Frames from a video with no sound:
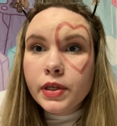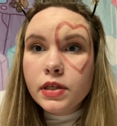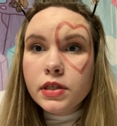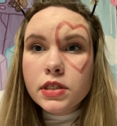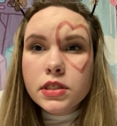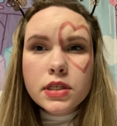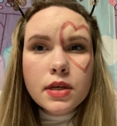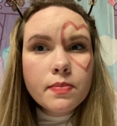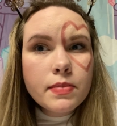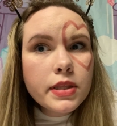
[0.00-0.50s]

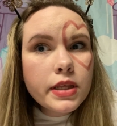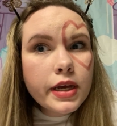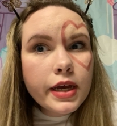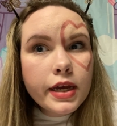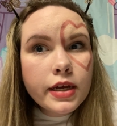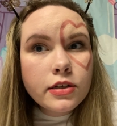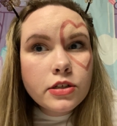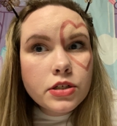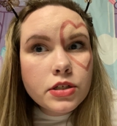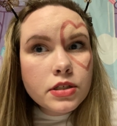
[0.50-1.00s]
Some of the
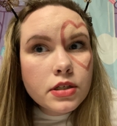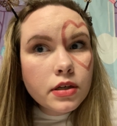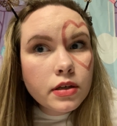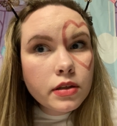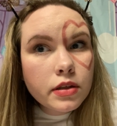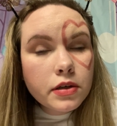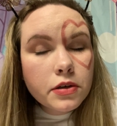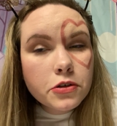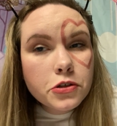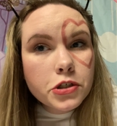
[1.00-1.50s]
edges are a
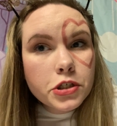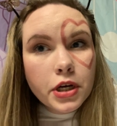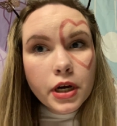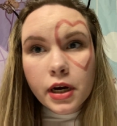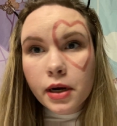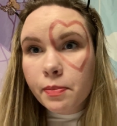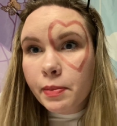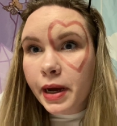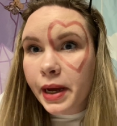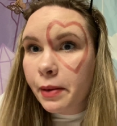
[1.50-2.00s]
little
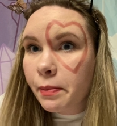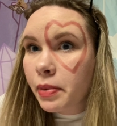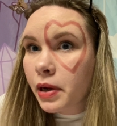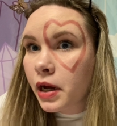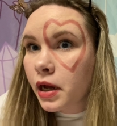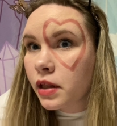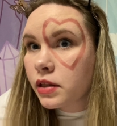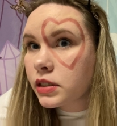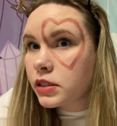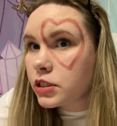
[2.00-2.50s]
sharp, I
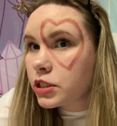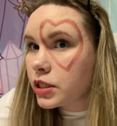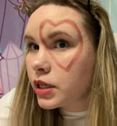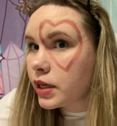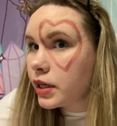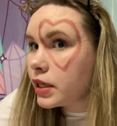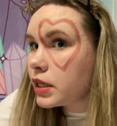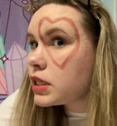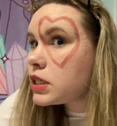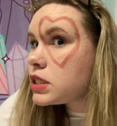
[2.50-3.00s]

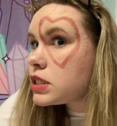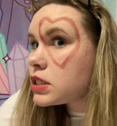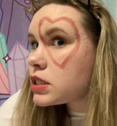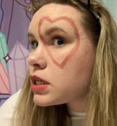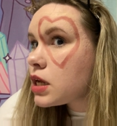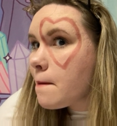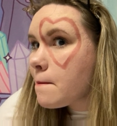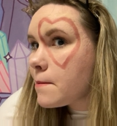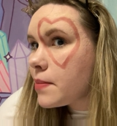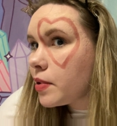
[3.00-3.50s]
apologize,
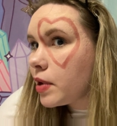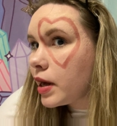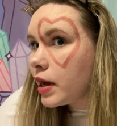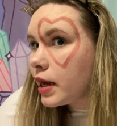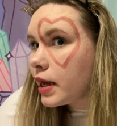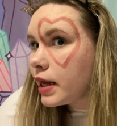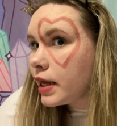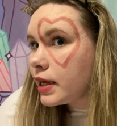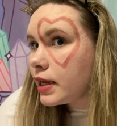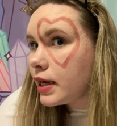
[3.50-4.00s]

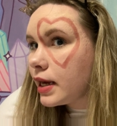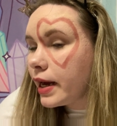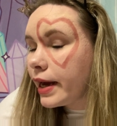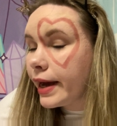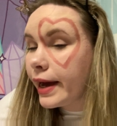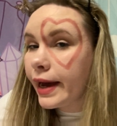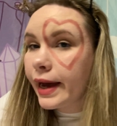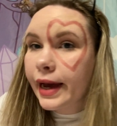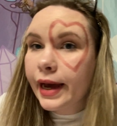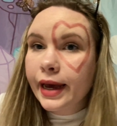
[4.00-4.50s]
but
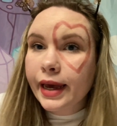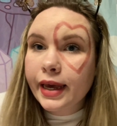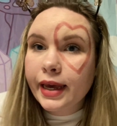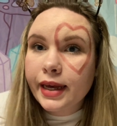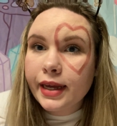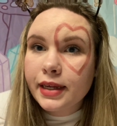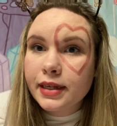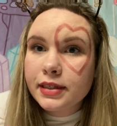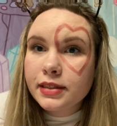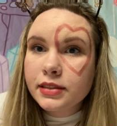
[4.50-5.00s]

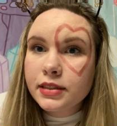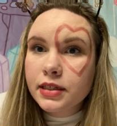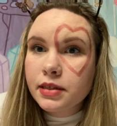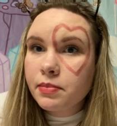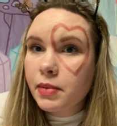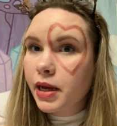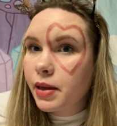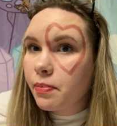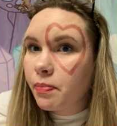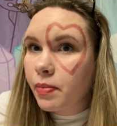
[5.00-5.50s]
I did
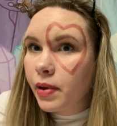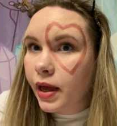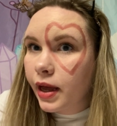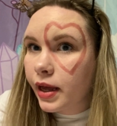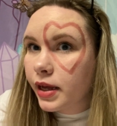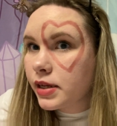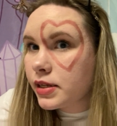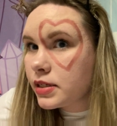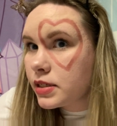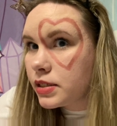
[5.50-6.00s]
my
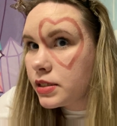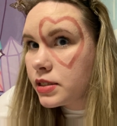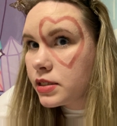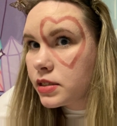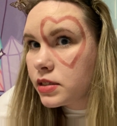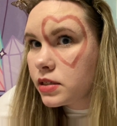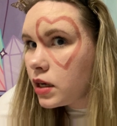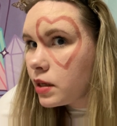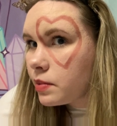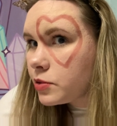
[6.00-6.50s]

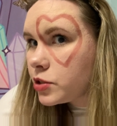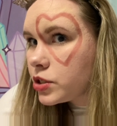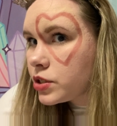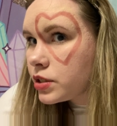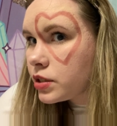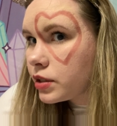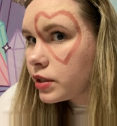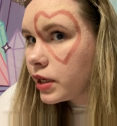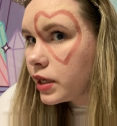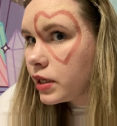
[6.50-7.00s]
best. I'm just
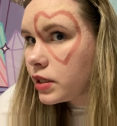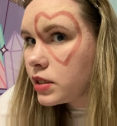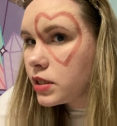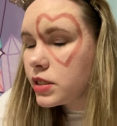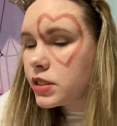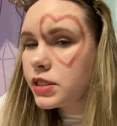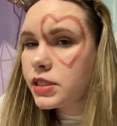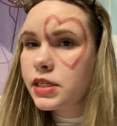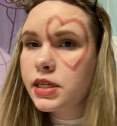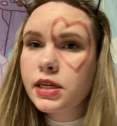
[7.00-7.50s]
looking to
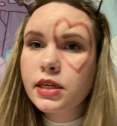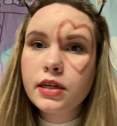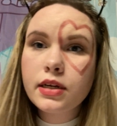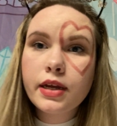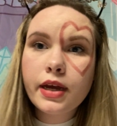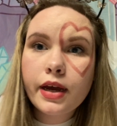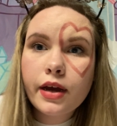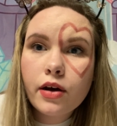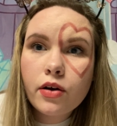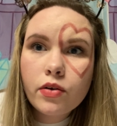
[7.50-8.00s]
see
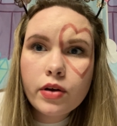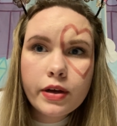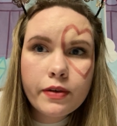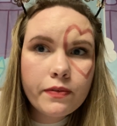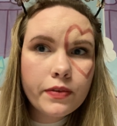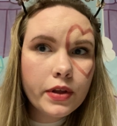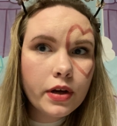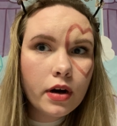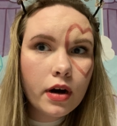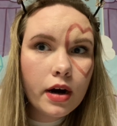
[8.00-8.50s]
now
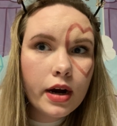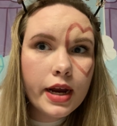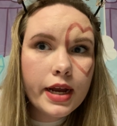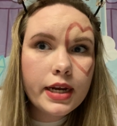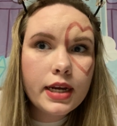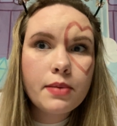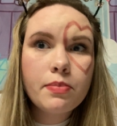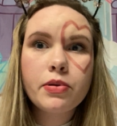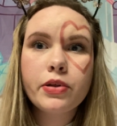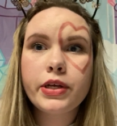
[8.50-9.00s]
if there are
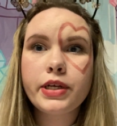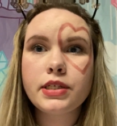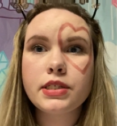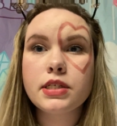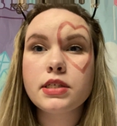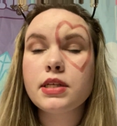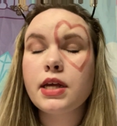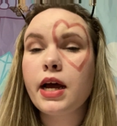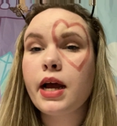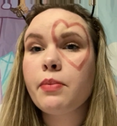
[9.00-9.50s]
any
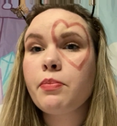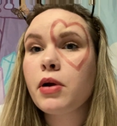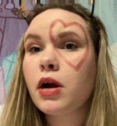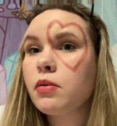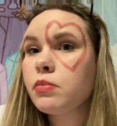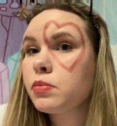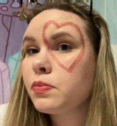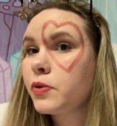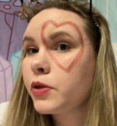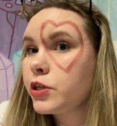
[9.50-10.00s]
places that I
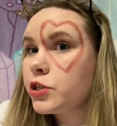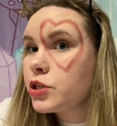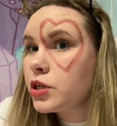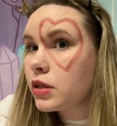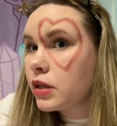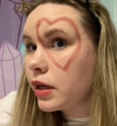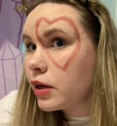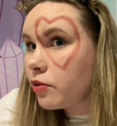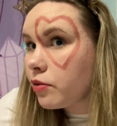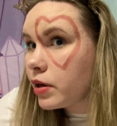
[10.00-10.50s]
probably should
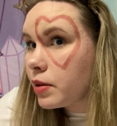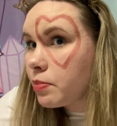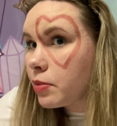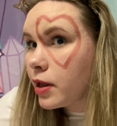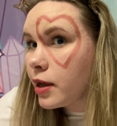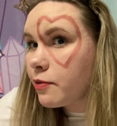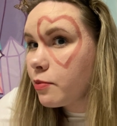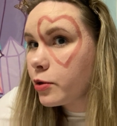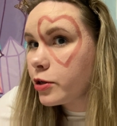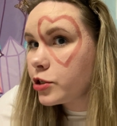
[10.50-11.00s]
like
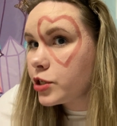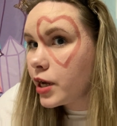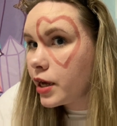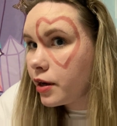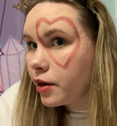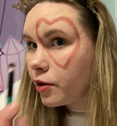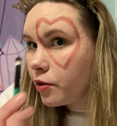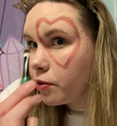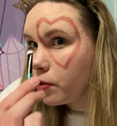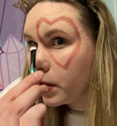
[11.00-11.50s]
reapply more
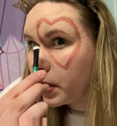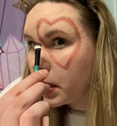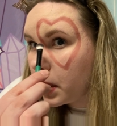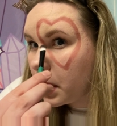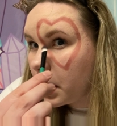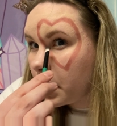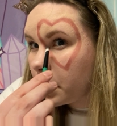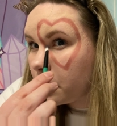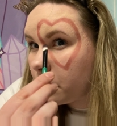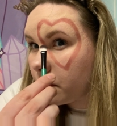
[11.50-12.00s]
shadow, like
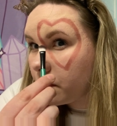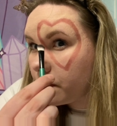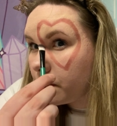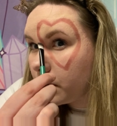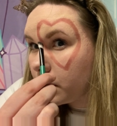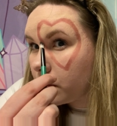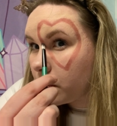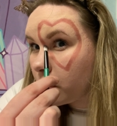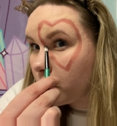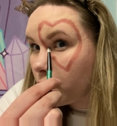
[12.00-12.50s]
kind of
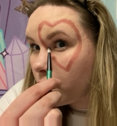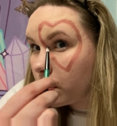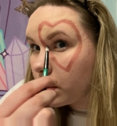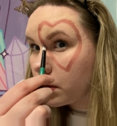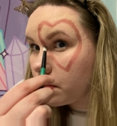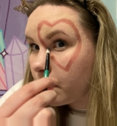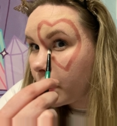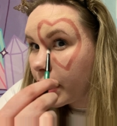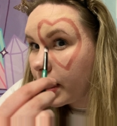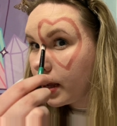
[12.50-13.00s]
in the corner
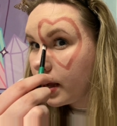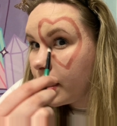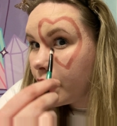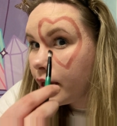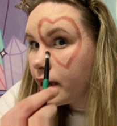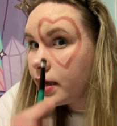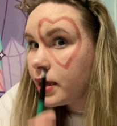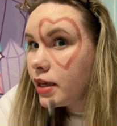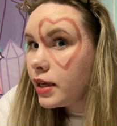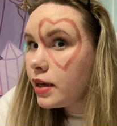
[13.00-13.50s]
of my
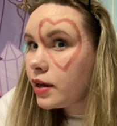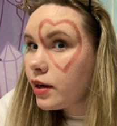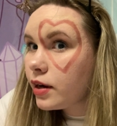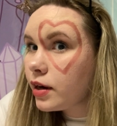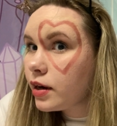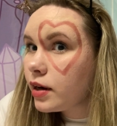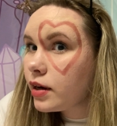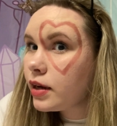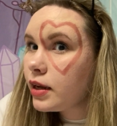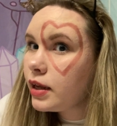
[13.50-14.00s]
eye
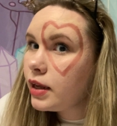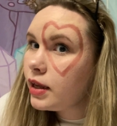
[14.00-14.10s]
here